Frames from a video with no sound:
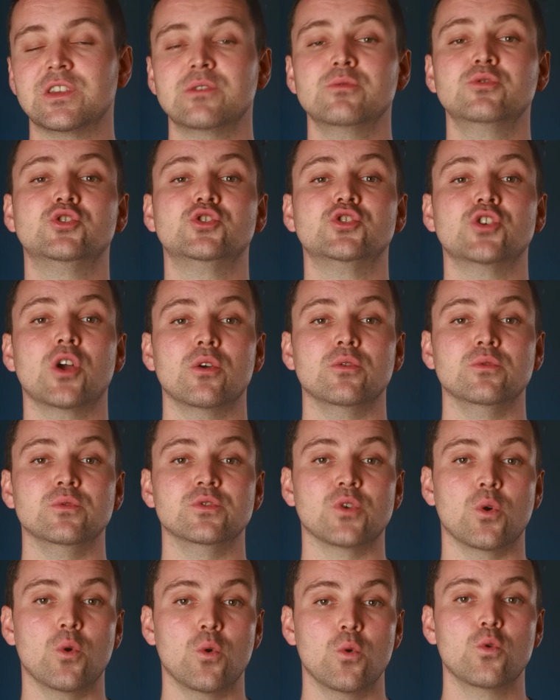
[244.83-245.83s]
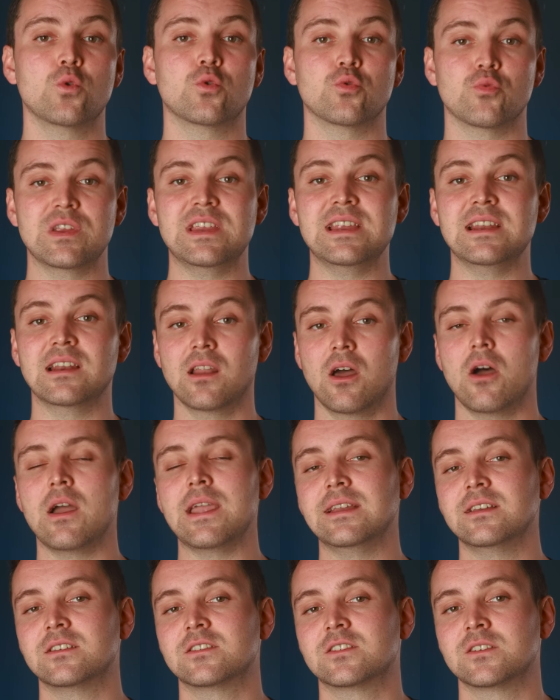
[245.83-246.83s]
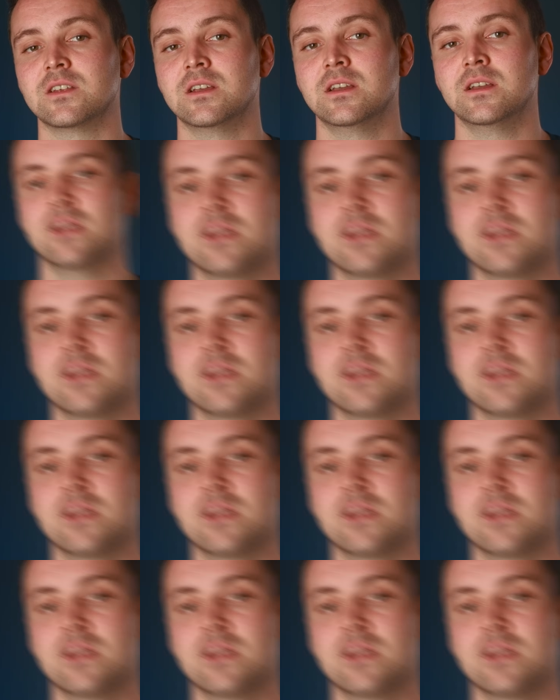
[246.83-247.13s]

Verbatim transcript: still shows all green lights.